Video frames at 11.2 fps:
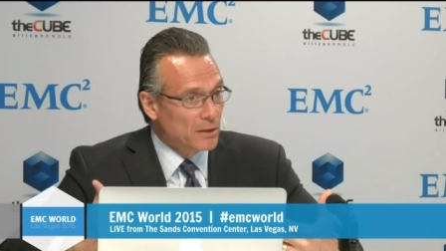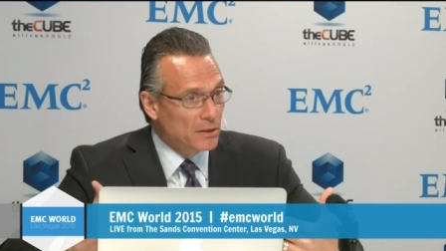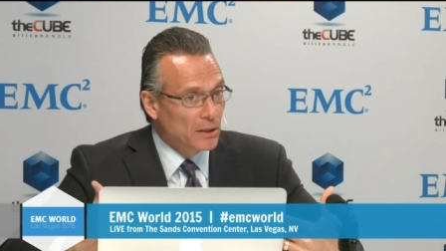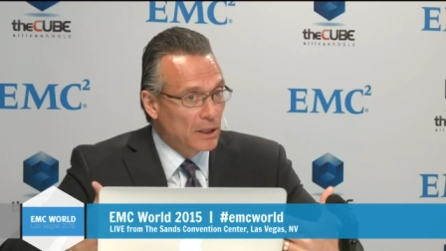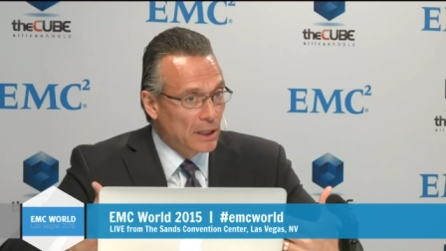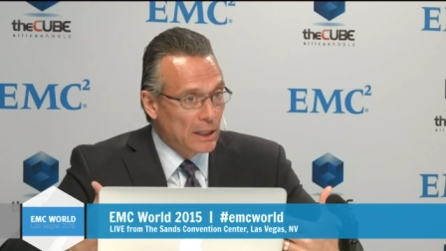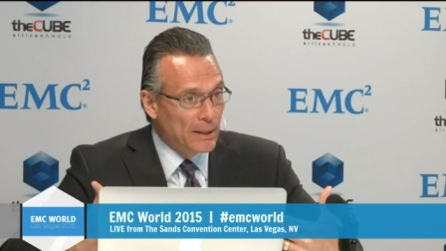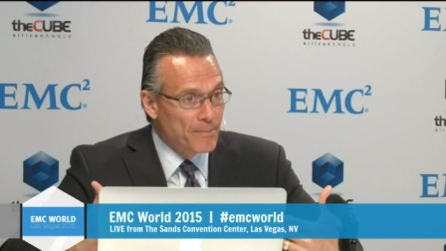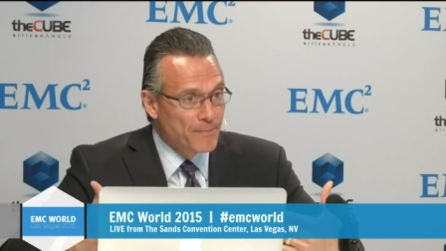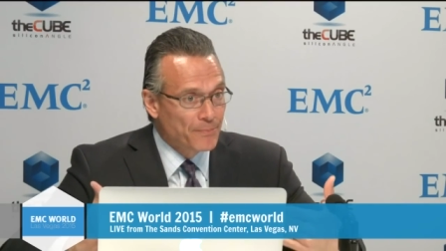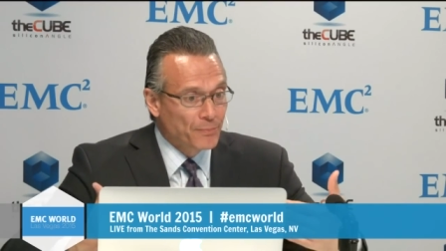Mm-hmm.
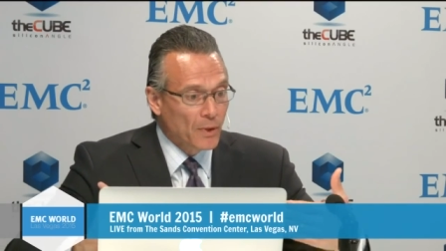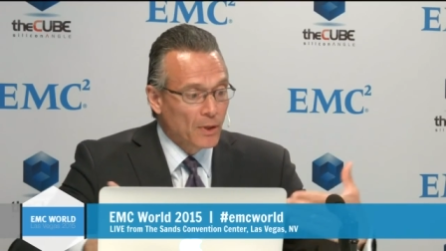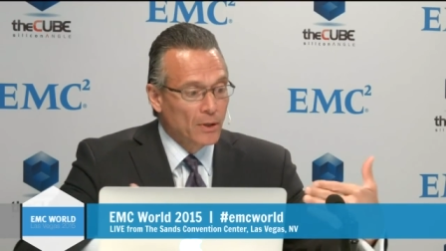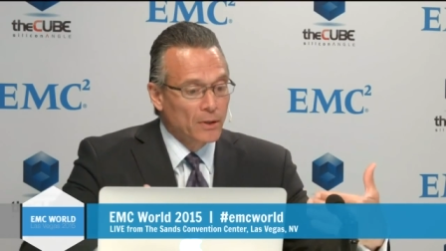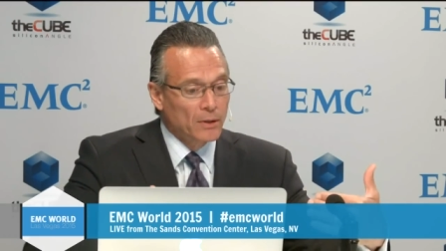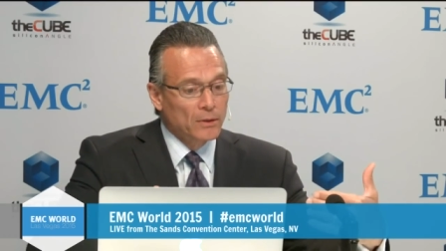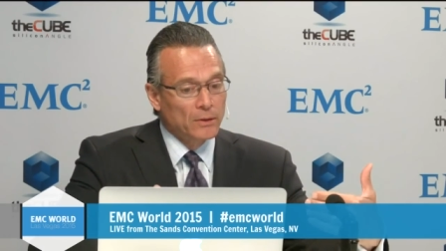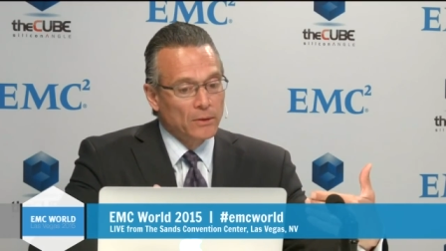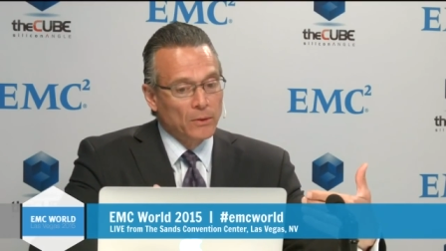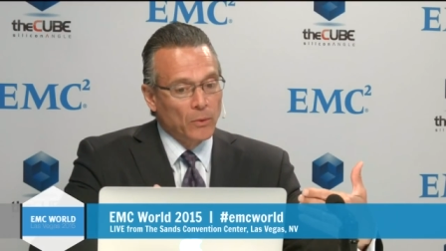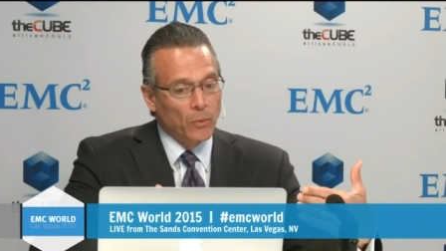Um,
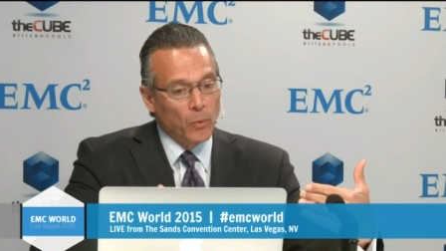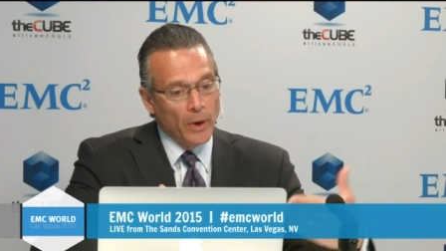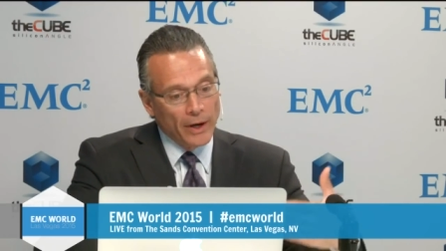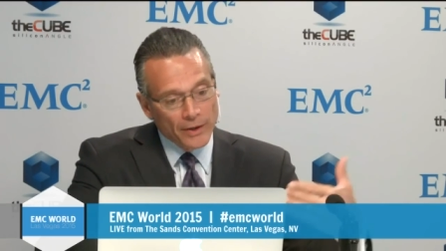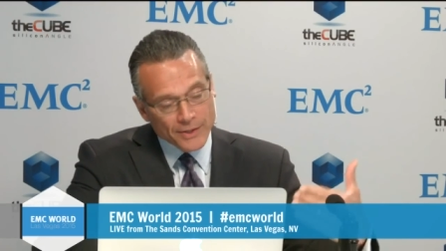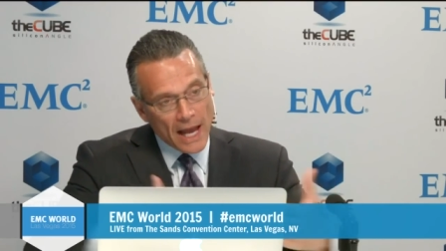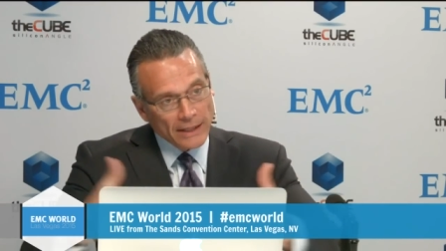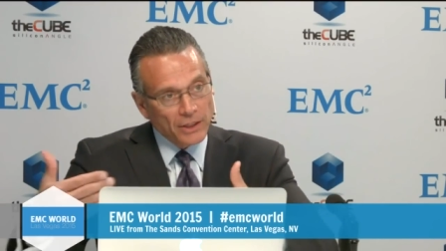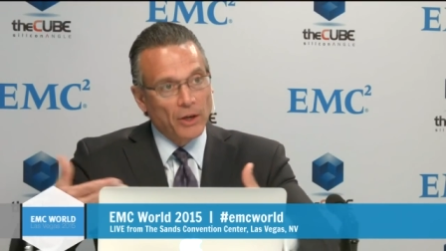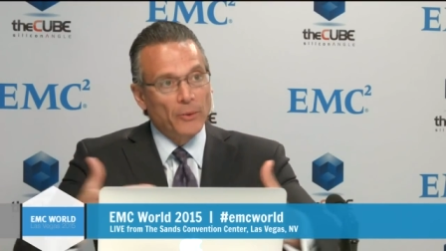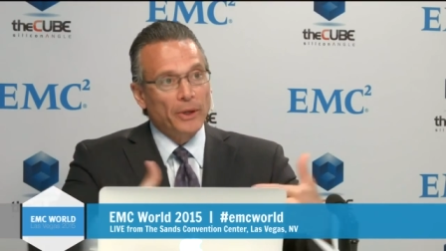where is that
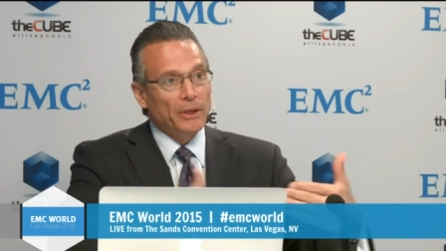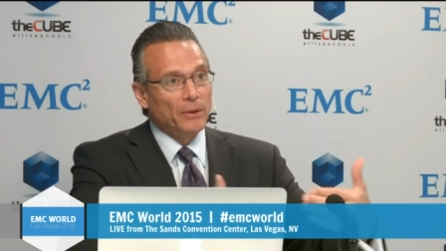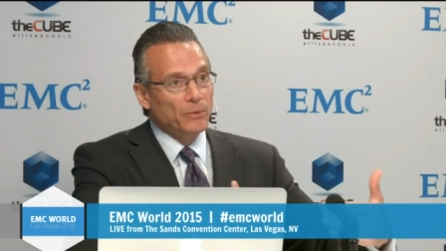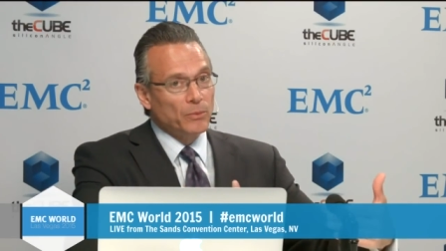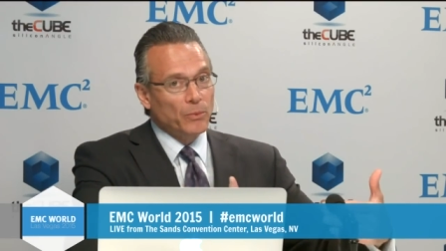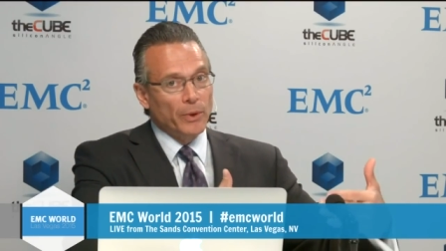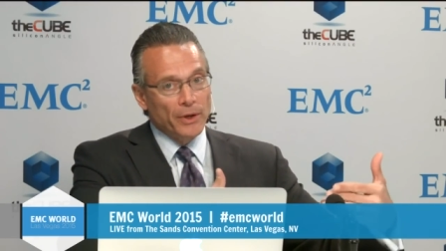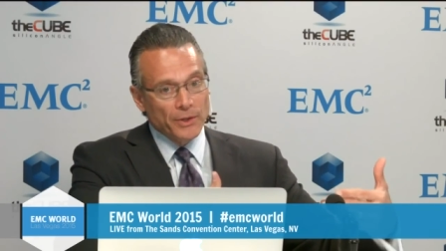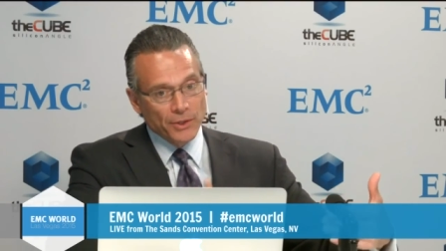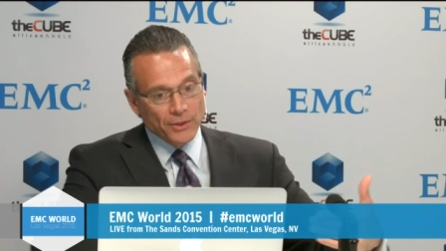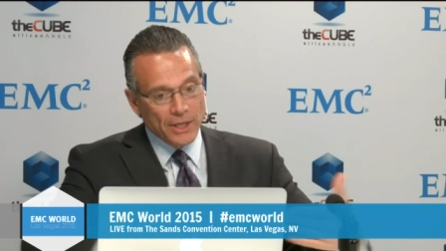going and where
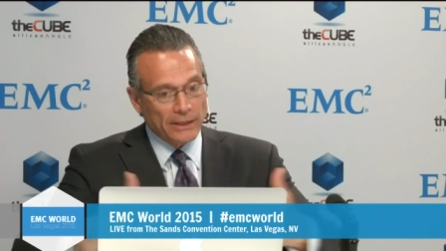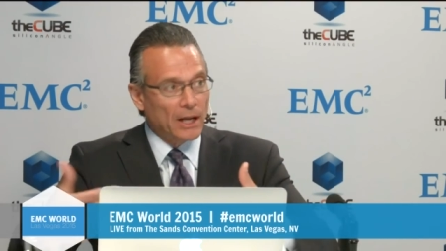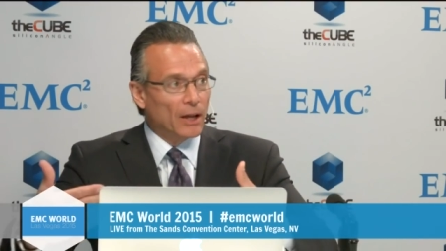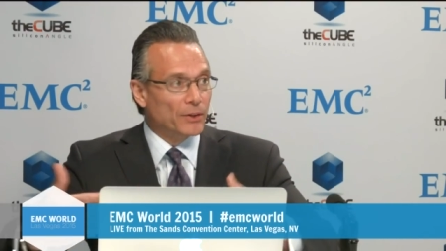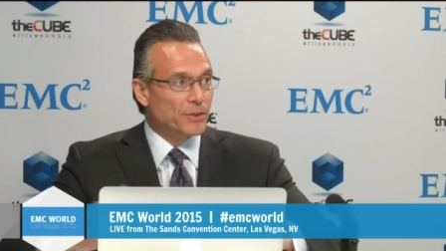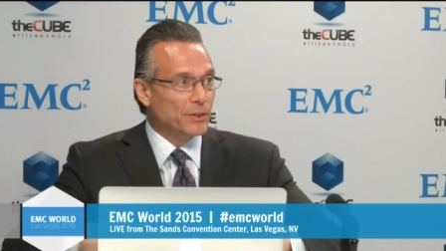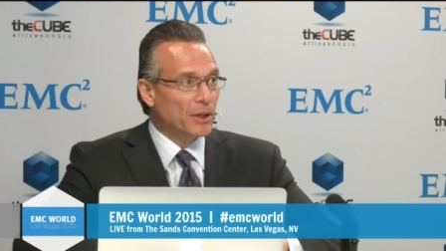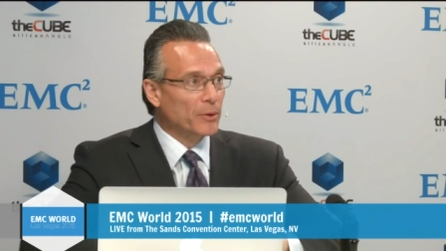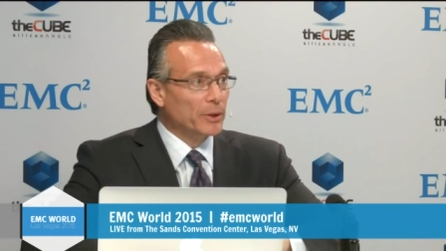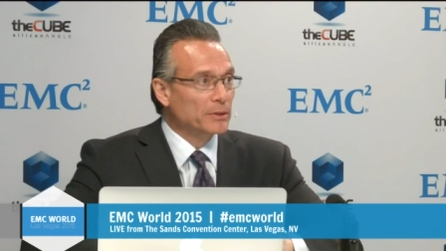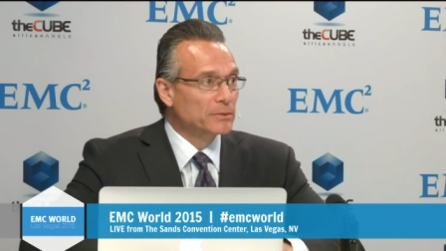is your technology
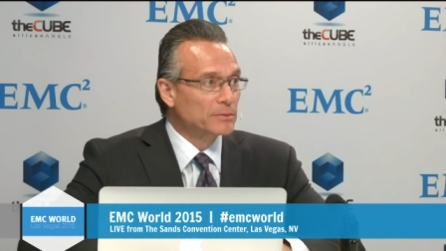going?